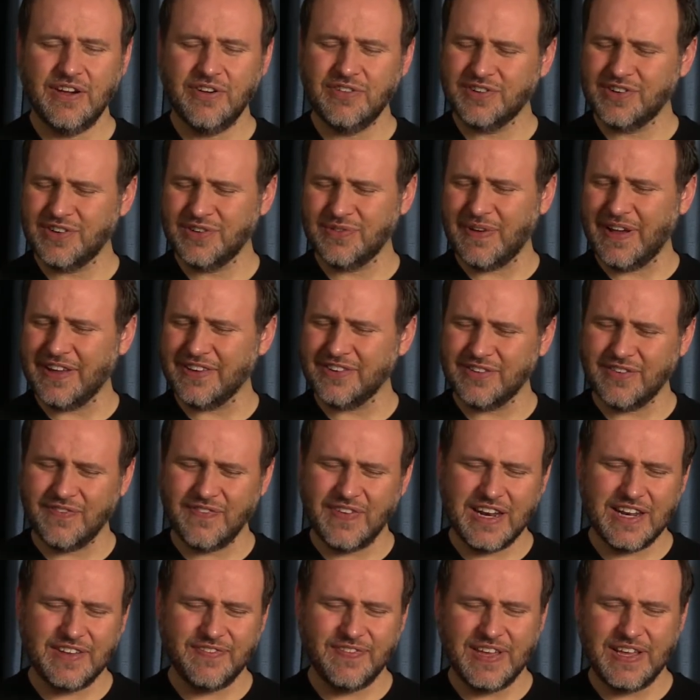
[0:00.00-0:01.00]
Which is why so
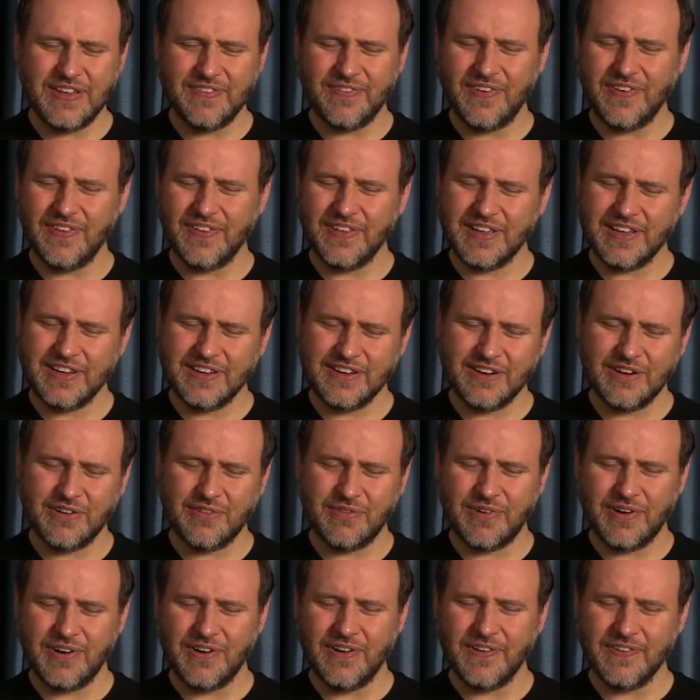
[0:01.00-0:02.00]
many people in your
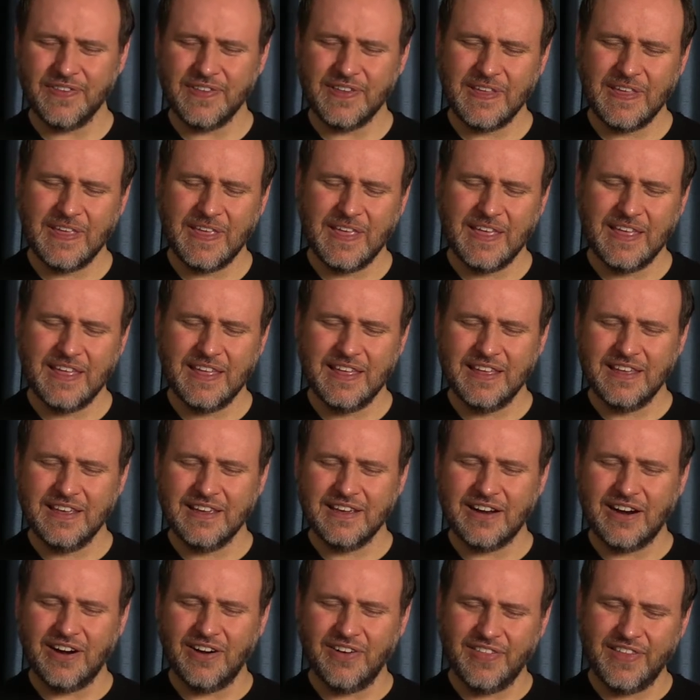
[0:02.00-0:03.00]
world
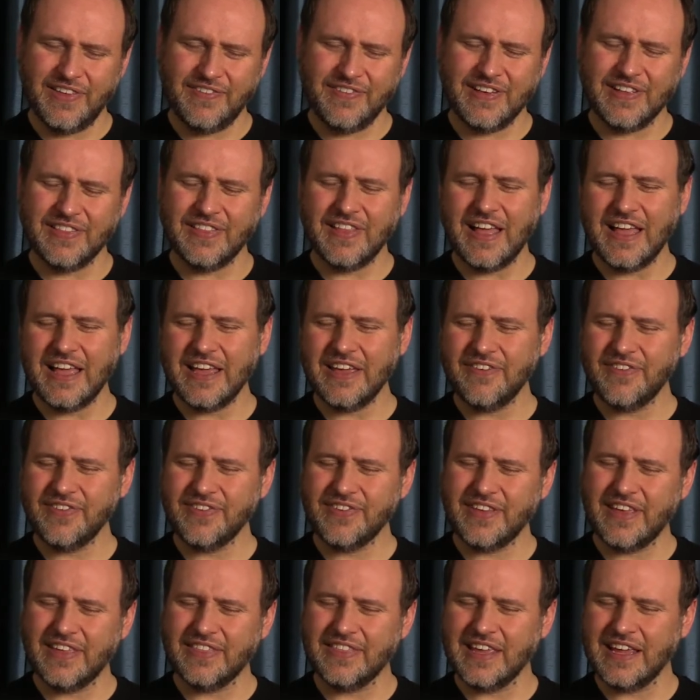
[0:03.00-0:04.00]
are living
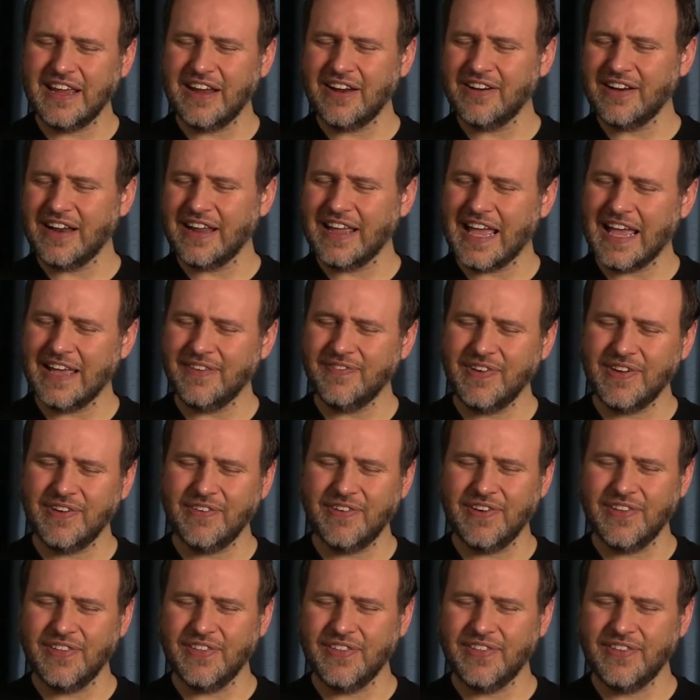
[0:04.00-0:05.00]
lives that they aren't happy
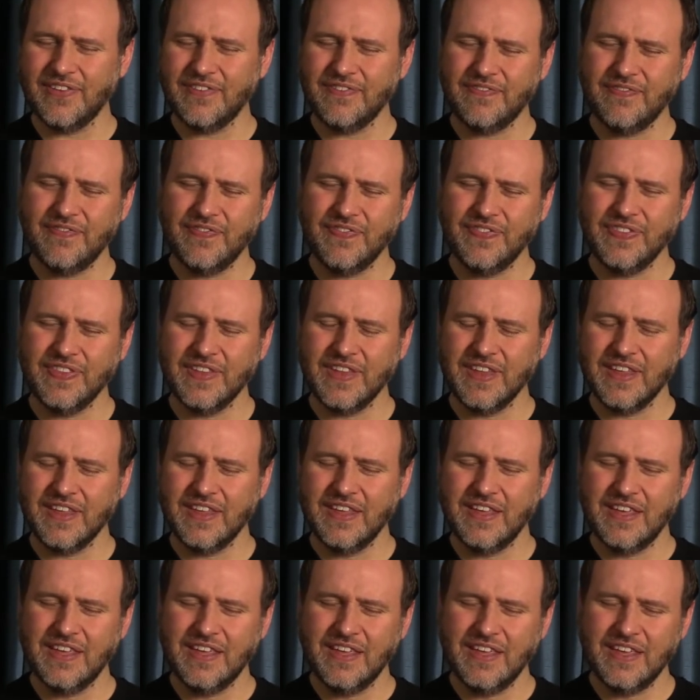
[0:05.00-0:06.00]
with.
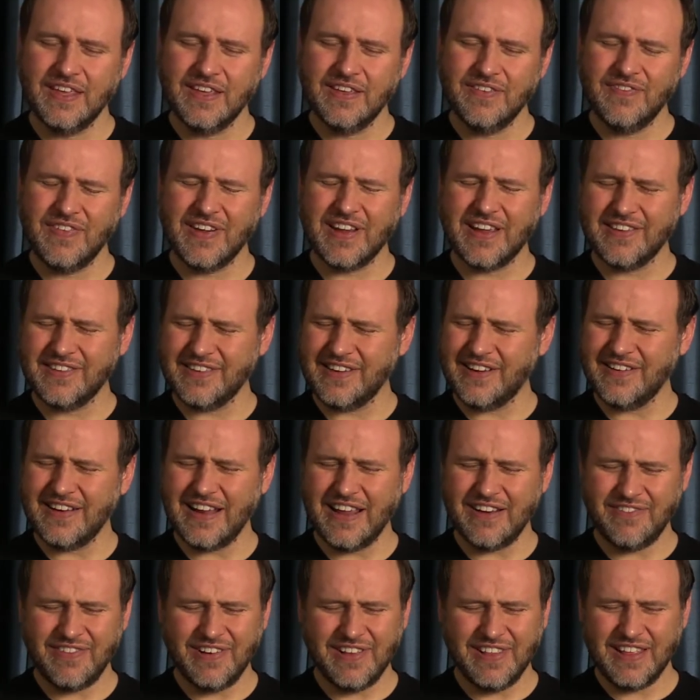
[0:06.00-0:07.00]
Because they're
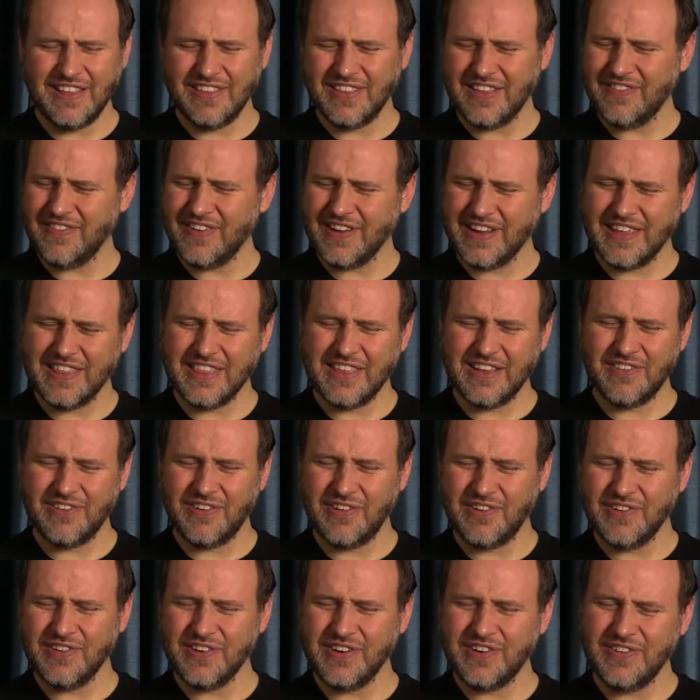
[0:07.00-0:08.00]
not really living in their
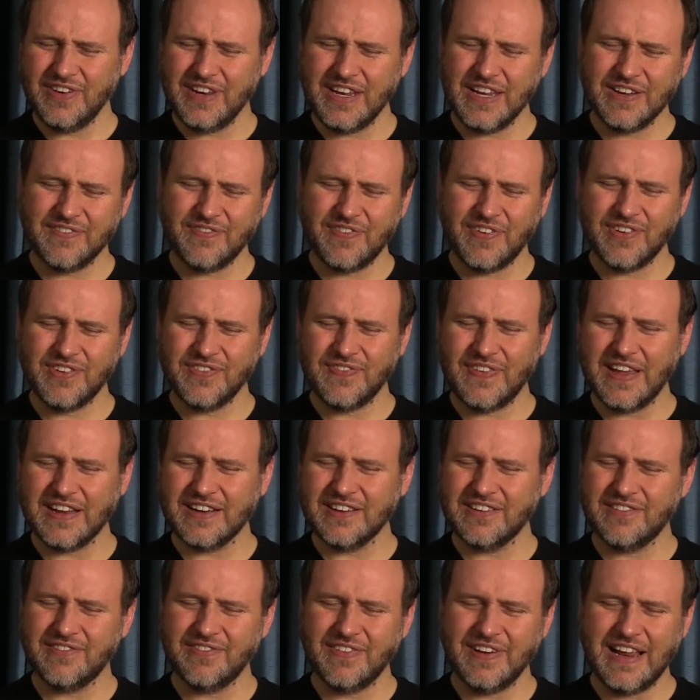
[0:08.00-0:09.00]
own unique
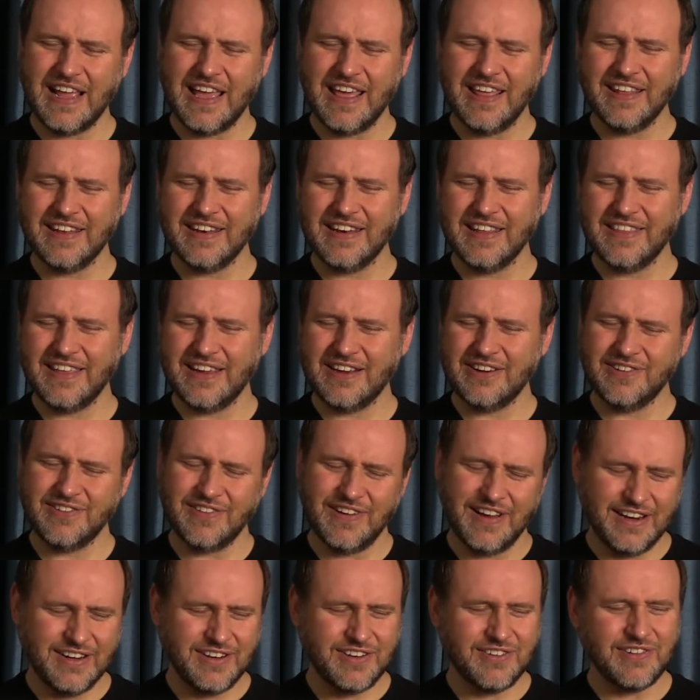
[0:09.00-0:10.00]
perspective reality. They are
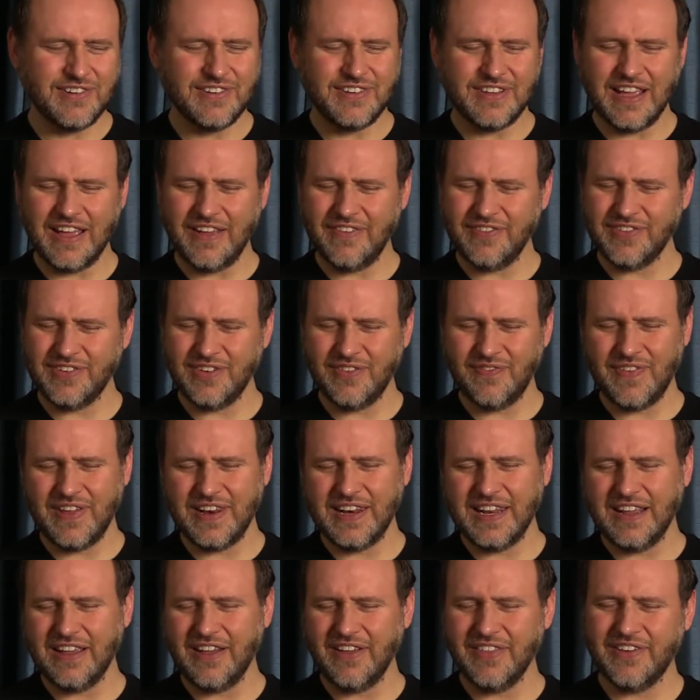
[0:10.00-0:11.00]
trying to adopt so
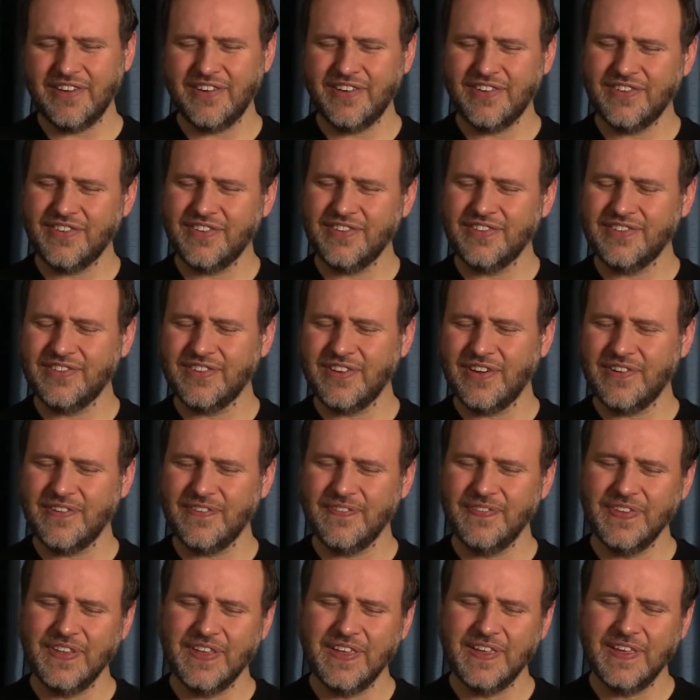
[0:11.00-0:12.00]
many others. And
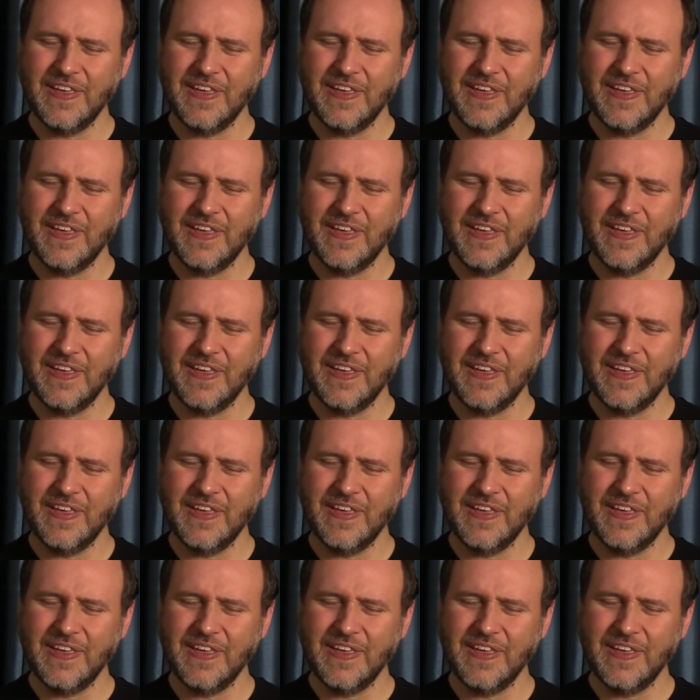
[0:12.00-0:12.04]
so,